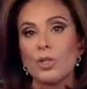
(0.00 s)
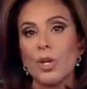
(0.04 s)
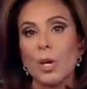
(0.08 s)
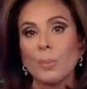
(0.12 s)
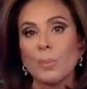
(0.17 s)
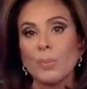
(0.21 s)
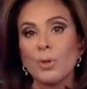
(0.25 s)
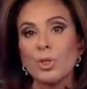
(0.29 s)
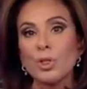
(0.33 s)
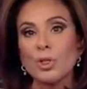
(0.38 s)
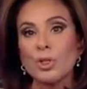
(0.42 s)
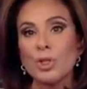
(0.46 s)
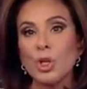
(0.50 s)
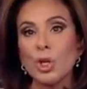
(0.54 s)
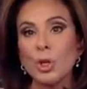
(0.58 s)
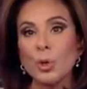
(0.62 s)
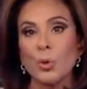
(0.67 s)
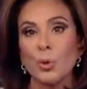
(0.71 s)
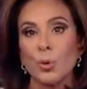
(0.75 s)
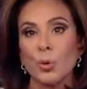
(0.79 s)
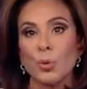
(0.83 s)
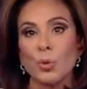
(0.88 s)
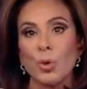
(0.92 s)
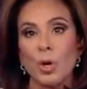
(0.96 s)
Number
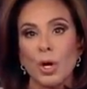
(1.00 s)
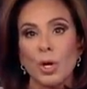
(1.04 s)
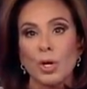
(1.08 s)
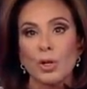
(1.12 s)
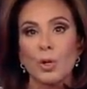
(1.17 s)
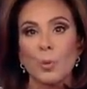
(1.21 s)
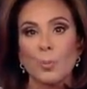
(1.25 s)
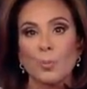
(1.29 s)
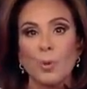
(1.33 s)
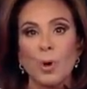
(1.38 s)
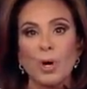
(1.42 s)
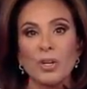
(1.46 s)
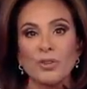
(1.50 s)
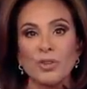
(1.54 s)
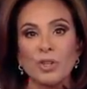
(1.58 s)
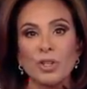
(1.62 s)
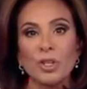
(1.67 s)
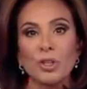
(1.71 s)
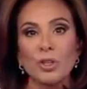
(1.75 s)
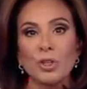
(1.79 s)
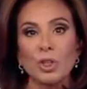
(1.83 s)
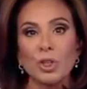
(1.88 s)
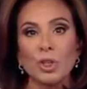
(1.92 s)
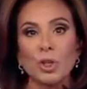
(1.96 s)
two, the
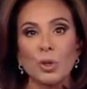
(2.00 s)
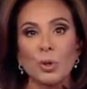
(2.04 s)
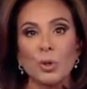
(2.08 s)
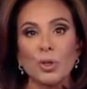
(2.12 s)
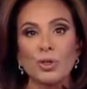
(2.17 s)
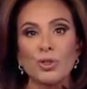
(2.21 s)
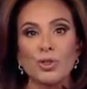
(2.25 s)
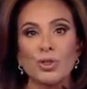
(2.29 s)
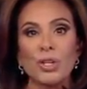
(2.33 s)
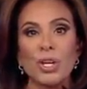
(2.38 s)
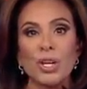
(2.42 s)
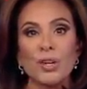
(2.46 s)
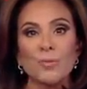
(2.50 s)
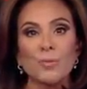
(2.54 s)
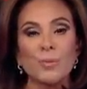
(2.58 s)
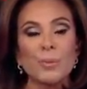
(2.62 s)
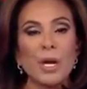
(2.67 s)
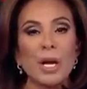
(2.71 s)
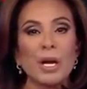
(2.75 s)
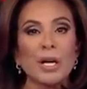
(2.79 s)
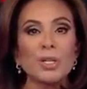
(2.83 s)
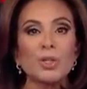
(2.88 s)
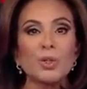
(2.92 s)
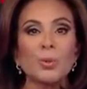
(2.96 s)
president encouraged the
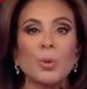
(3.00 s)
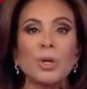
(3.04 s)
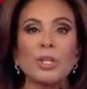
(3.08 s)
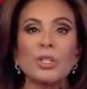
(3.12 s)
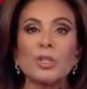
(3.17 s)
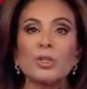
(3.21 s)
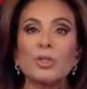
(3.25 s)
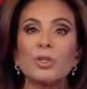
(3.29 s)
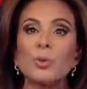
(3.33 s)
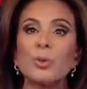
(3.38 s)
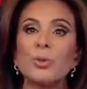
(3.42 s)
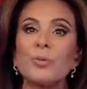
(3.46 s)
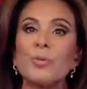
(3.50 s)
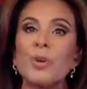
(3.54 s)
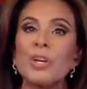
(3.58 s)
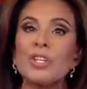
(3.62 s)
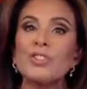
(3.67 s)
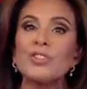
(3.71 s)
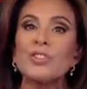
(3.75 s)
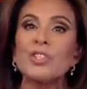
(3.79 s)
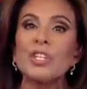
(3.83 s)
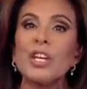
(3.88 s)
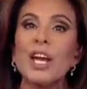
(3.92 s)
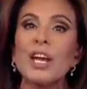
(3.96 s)
FBI director to
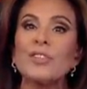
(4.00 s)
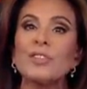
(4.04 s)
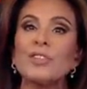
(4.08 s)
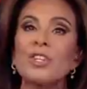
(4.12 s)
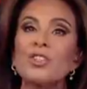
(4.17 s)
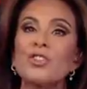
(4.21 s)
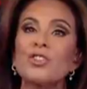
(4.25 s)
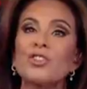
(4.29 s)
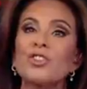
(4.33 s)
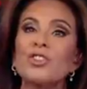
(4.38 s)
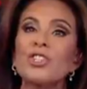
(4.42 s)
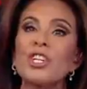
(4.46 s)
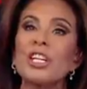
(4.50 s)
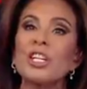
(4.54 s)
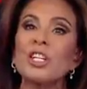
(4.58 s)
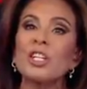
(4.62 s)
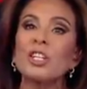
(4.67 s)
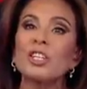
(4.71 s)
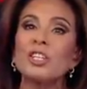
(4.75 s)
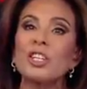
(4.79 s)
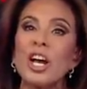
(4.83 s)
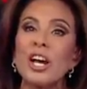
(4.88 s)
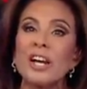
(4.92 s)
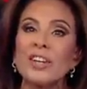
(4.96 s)
investigate the
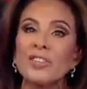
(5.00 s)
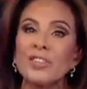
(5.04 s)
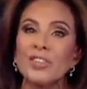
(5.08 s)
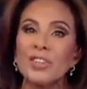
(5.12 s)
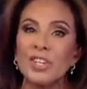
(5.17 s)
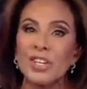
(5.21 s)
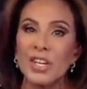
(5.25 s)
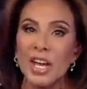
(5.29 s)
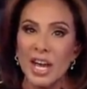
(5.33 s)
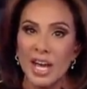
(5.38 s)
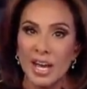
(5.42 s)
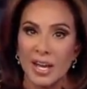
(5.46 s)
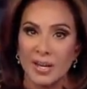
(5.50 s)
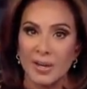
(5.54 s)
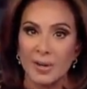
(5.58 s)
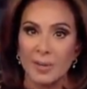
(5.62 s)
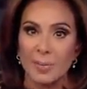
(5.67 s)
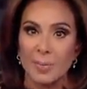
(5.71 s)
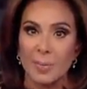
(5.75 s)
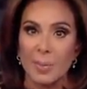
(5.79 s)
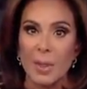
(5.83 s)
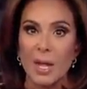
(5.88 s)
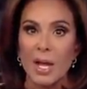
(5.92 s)
Steele dossier.